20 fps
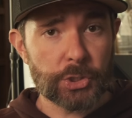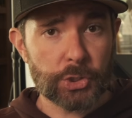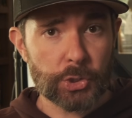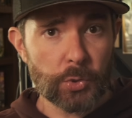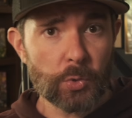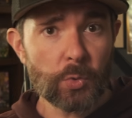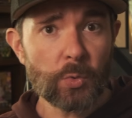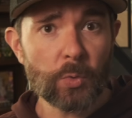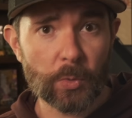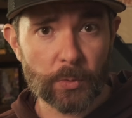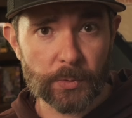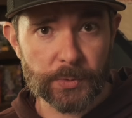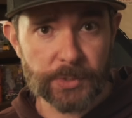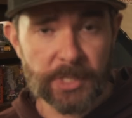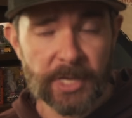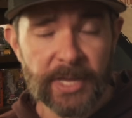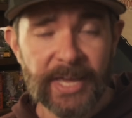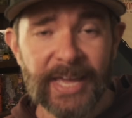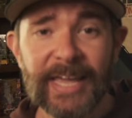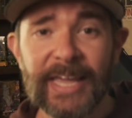tools,
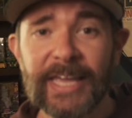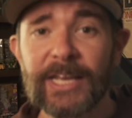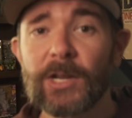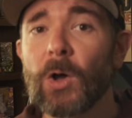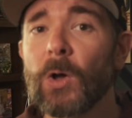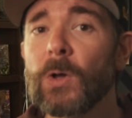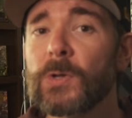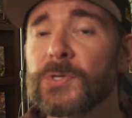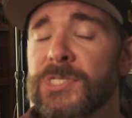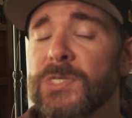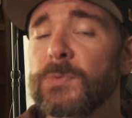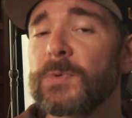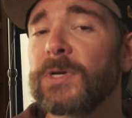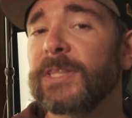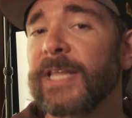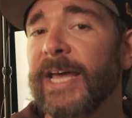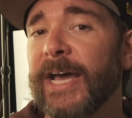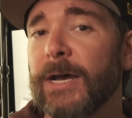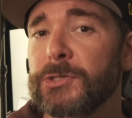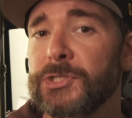it also
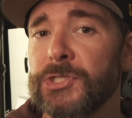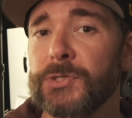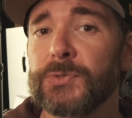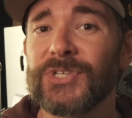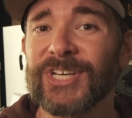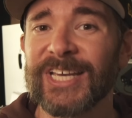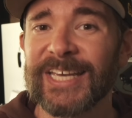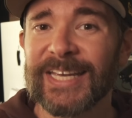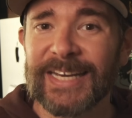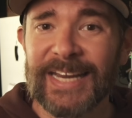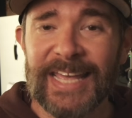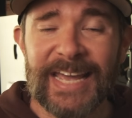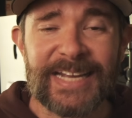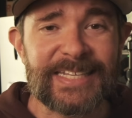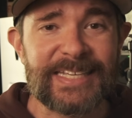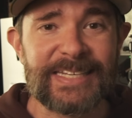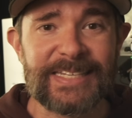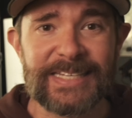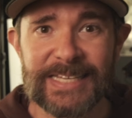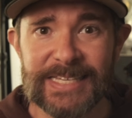allows you to connect
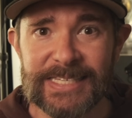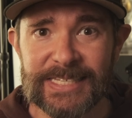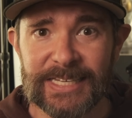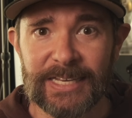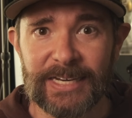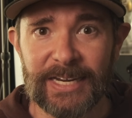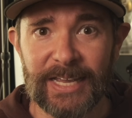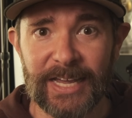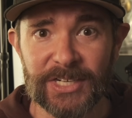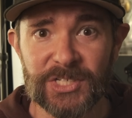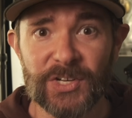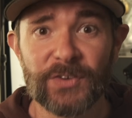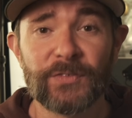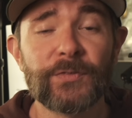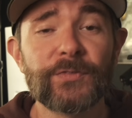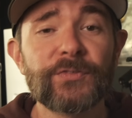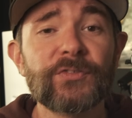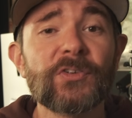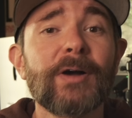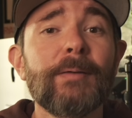and disconnect
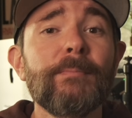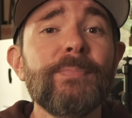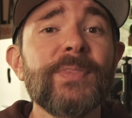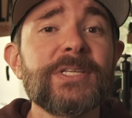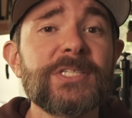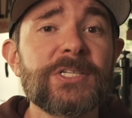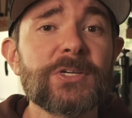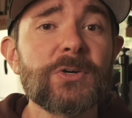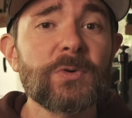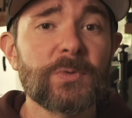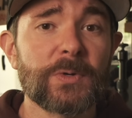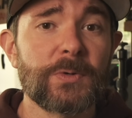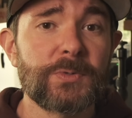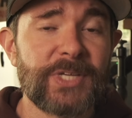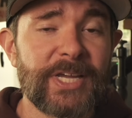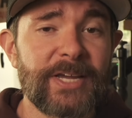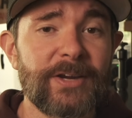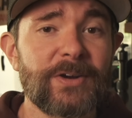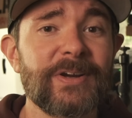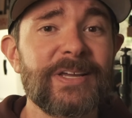from the tilt
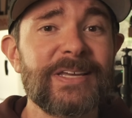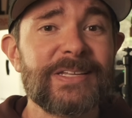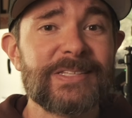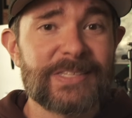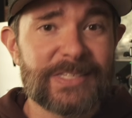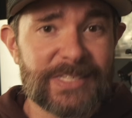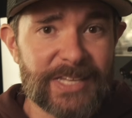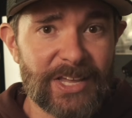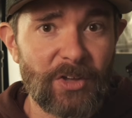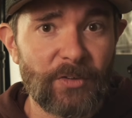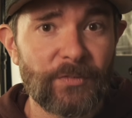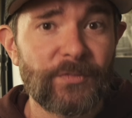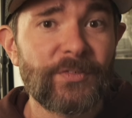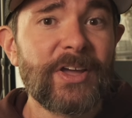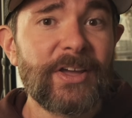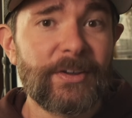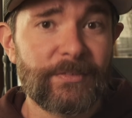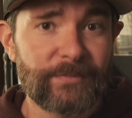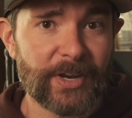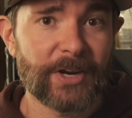rotator itself
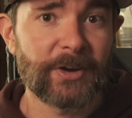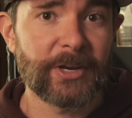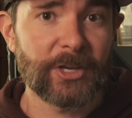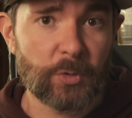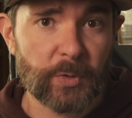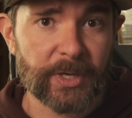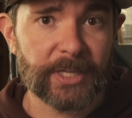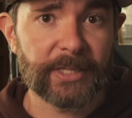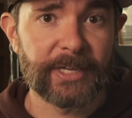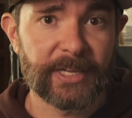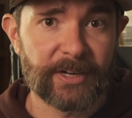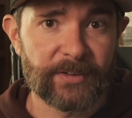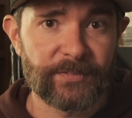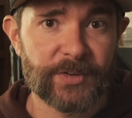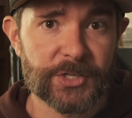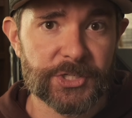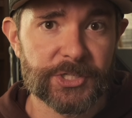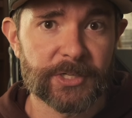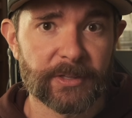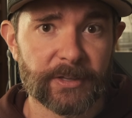very quickly and
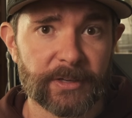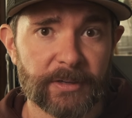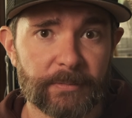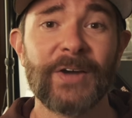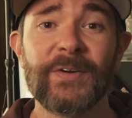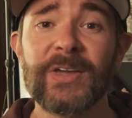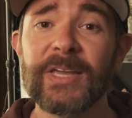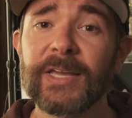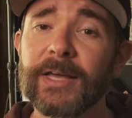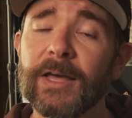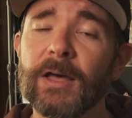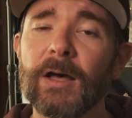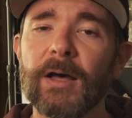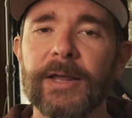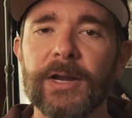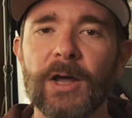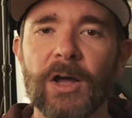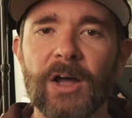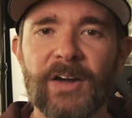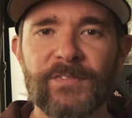efficiently. Now,
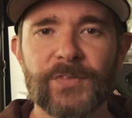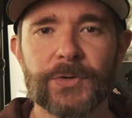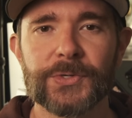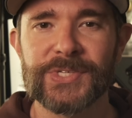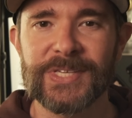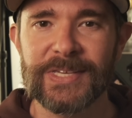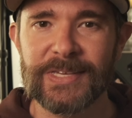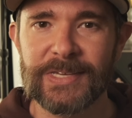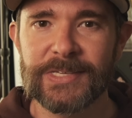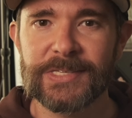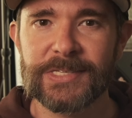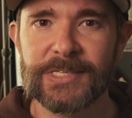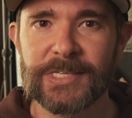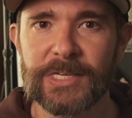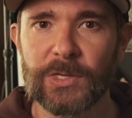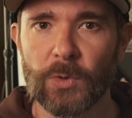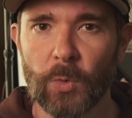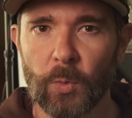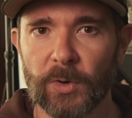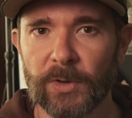Engcon offers
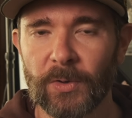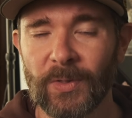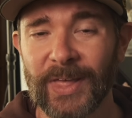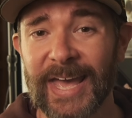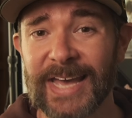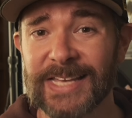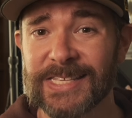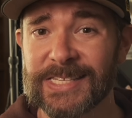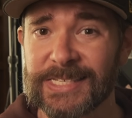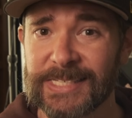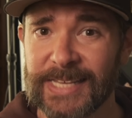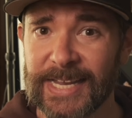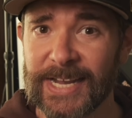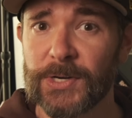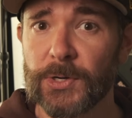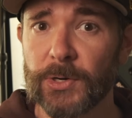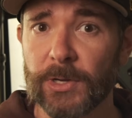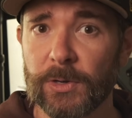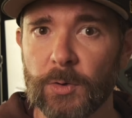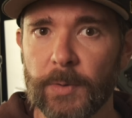EC Oil as
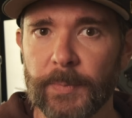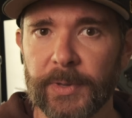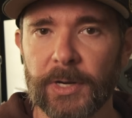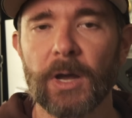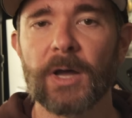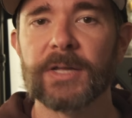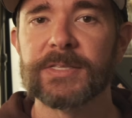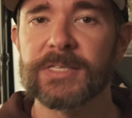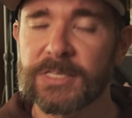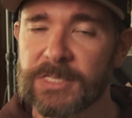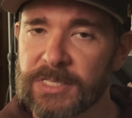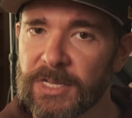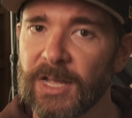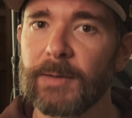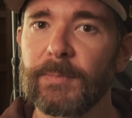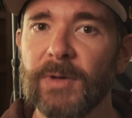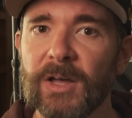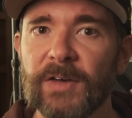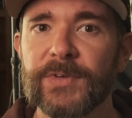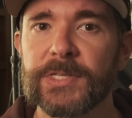standard equipment on
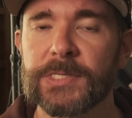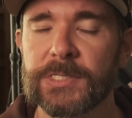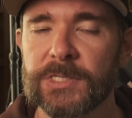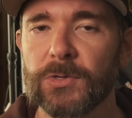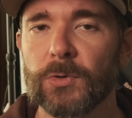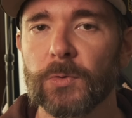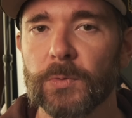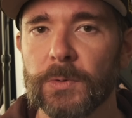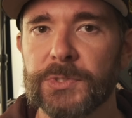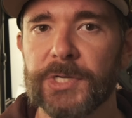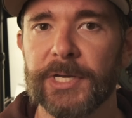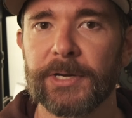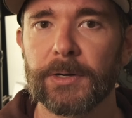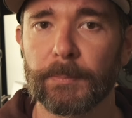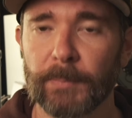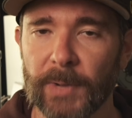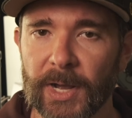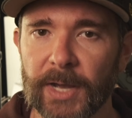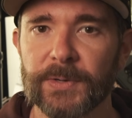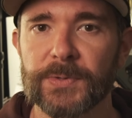some of its tilt rotator
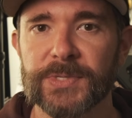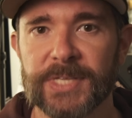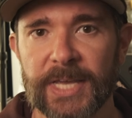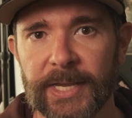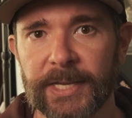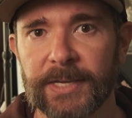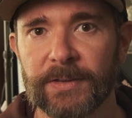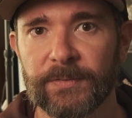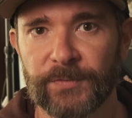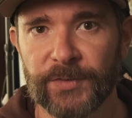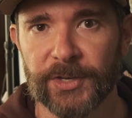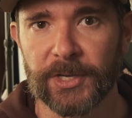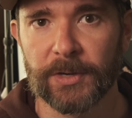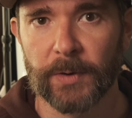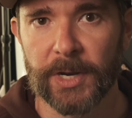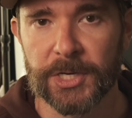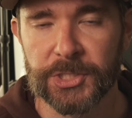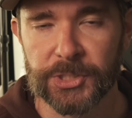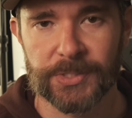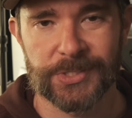models and
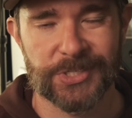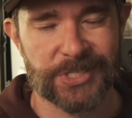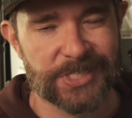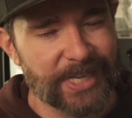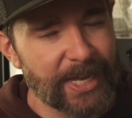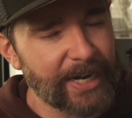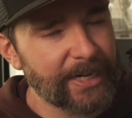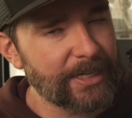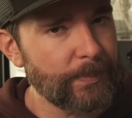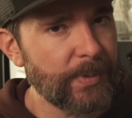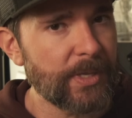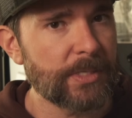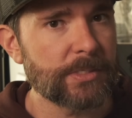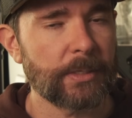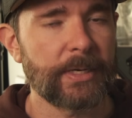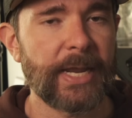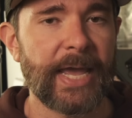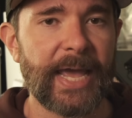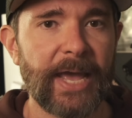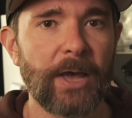configurations. Just kind of depends
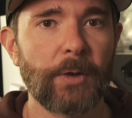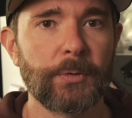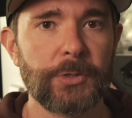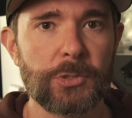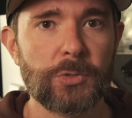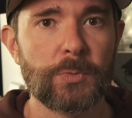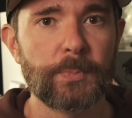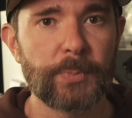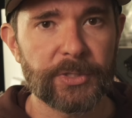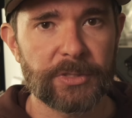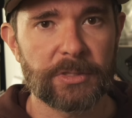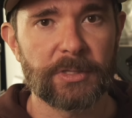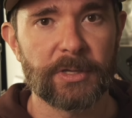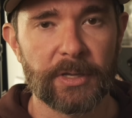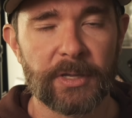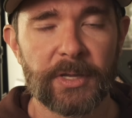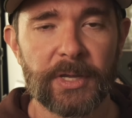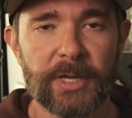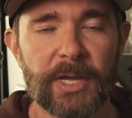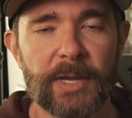on how you put
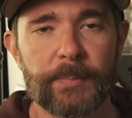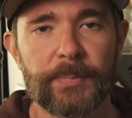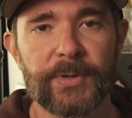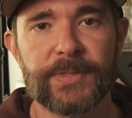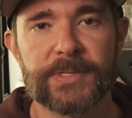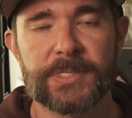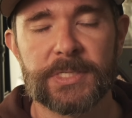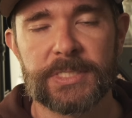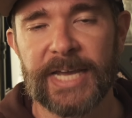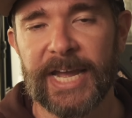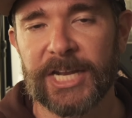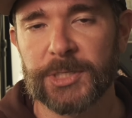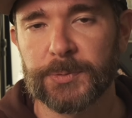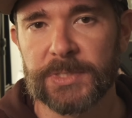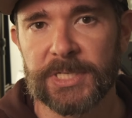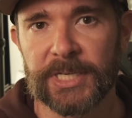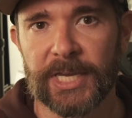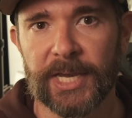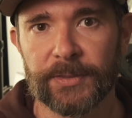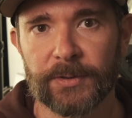this
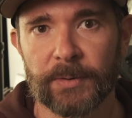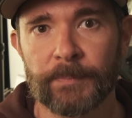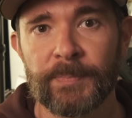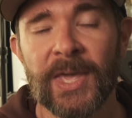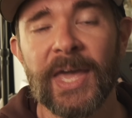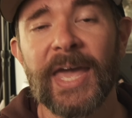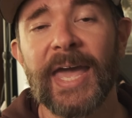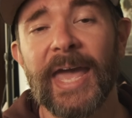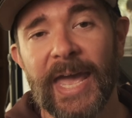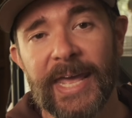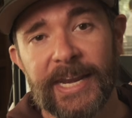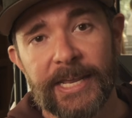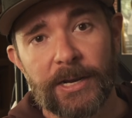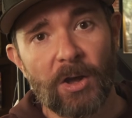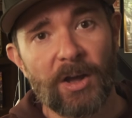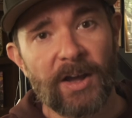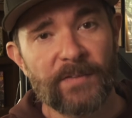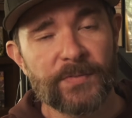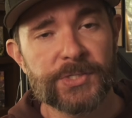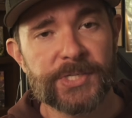attachment together. And it
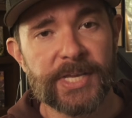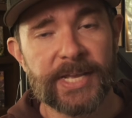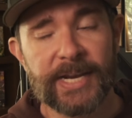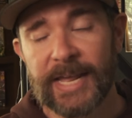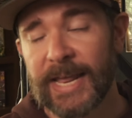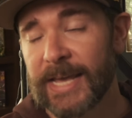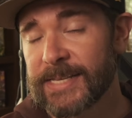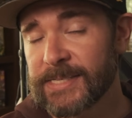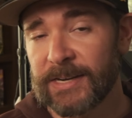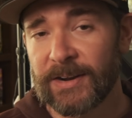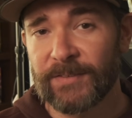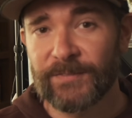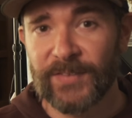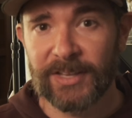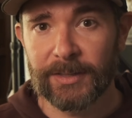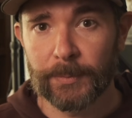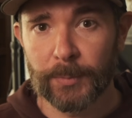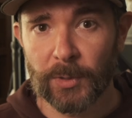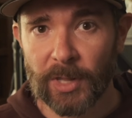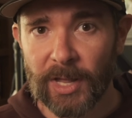offers that as an
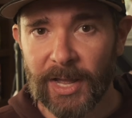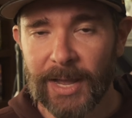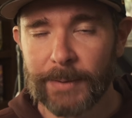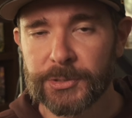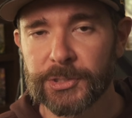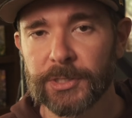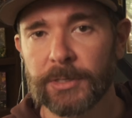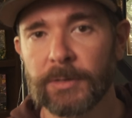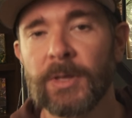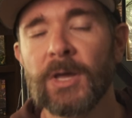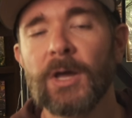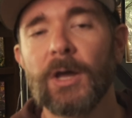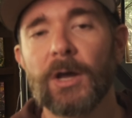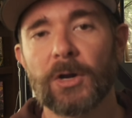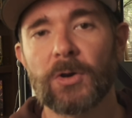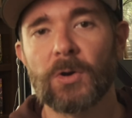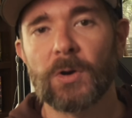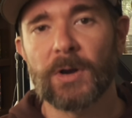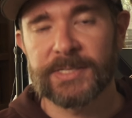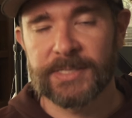available option
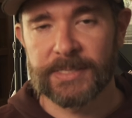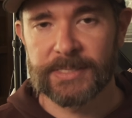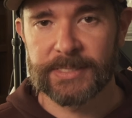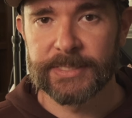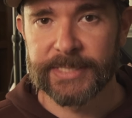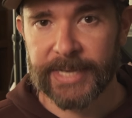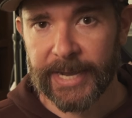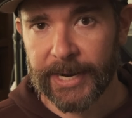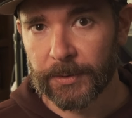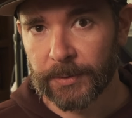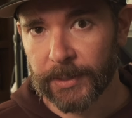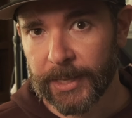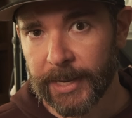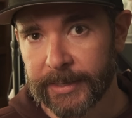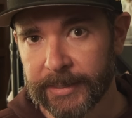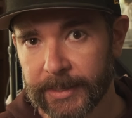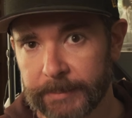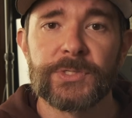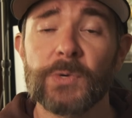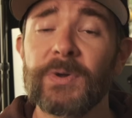across its entire
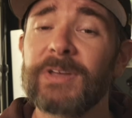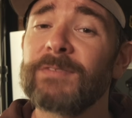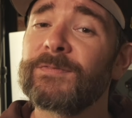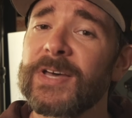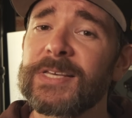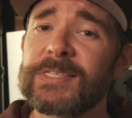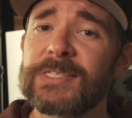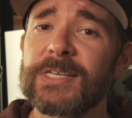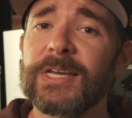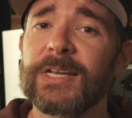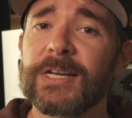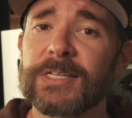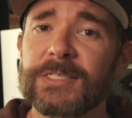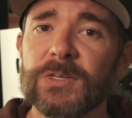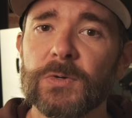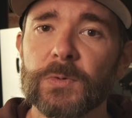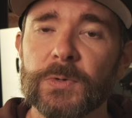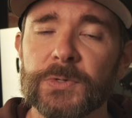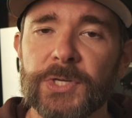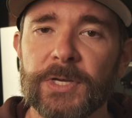lineup. So investing in a
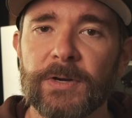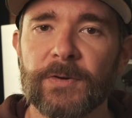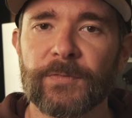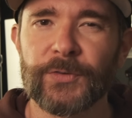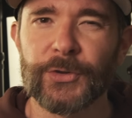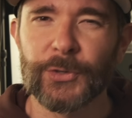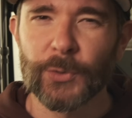tilt rotator for